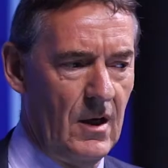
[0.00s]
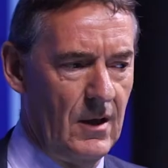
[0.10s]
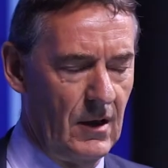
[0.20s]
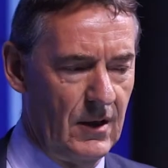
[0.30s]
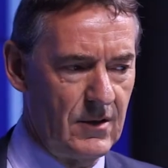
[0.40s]

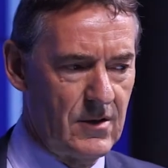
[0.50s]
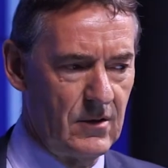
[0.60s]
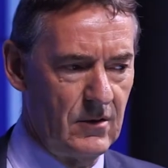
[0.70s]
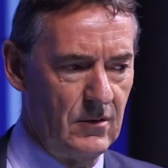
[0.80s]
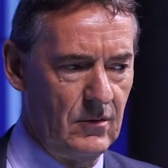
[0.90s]
and linked
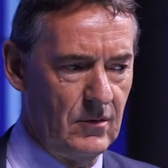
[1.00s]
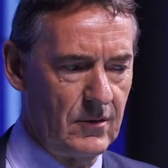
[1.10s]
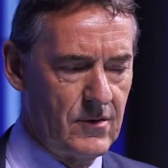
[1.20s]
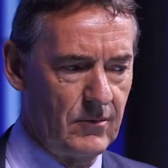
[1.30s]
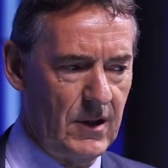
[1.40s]
to
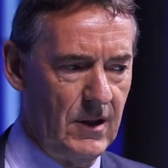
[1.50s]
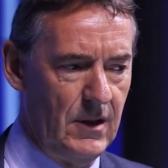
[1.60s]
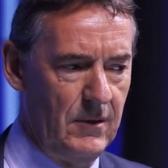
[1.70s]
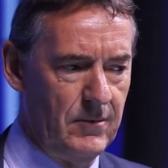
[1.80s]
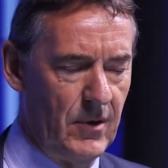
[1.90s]
some
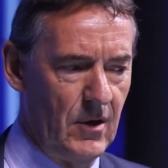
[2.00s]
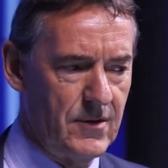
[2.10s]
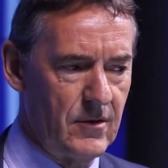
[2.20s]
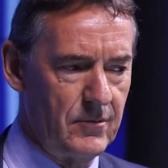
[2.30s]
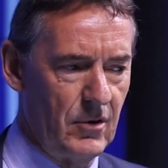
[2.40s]
key
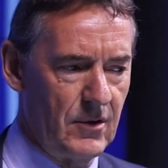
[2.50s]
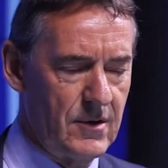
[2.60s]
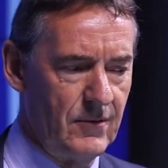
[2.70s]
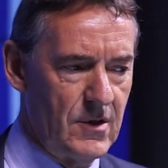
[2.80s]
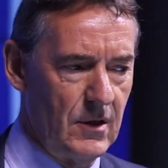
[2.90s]
parts of the
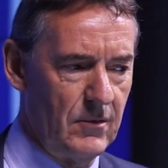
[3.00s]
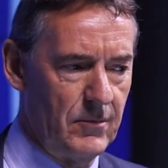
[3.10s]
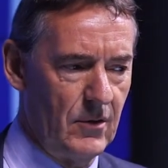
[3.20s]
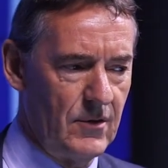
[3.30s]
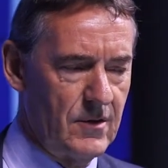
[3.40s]
productivity
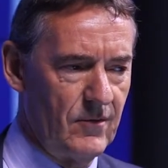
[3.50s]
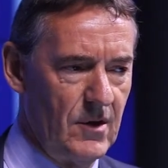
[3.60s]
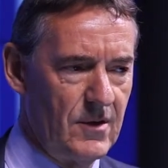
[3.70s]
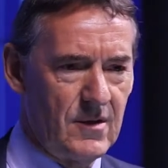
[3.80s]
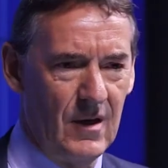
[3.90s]
components of
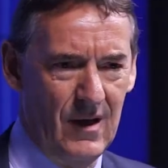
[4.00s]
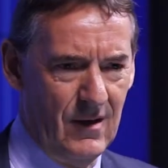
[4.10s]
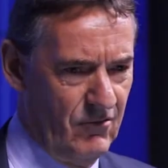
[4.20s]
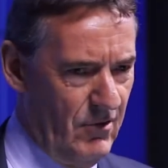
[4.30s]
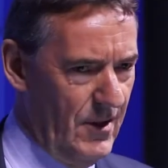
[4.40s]
this.
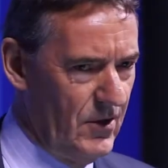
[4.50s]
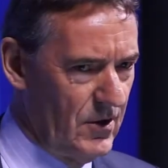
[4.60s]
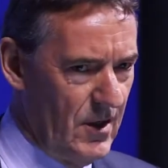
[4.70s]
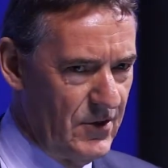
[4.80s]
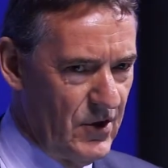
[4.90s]
Really good
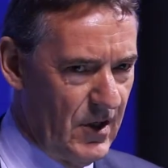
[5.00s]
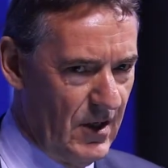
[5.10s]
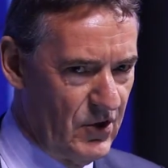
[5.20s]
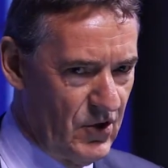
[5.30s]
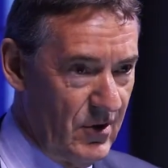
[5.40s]
at
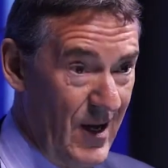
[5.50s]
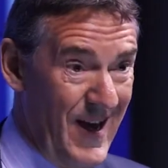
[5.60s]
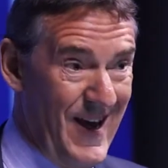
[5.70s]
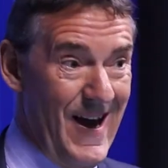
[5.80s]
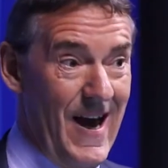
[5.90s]
education,
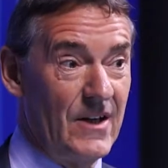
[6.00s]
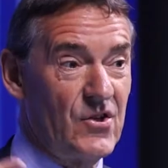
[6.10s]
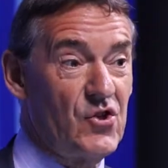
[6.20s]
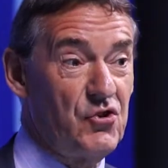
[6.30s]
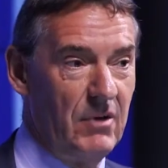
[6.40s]

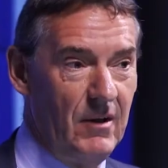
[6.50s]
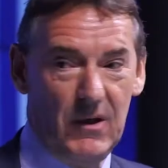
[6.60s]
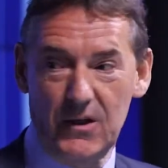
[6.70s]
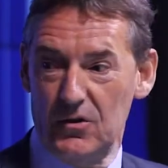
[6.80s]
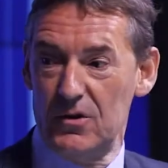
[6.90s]

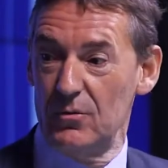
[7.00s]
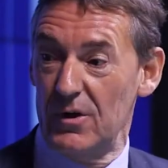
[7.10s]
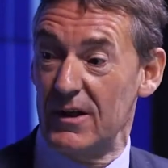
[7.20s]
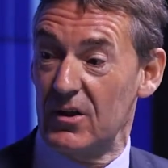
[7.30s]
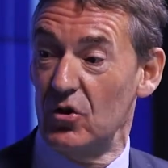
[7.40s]
extremely good at
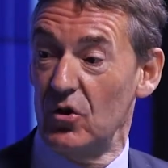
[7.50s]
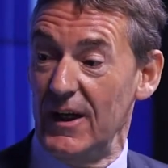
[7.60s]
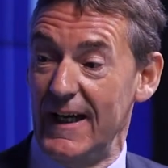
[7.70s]
what I call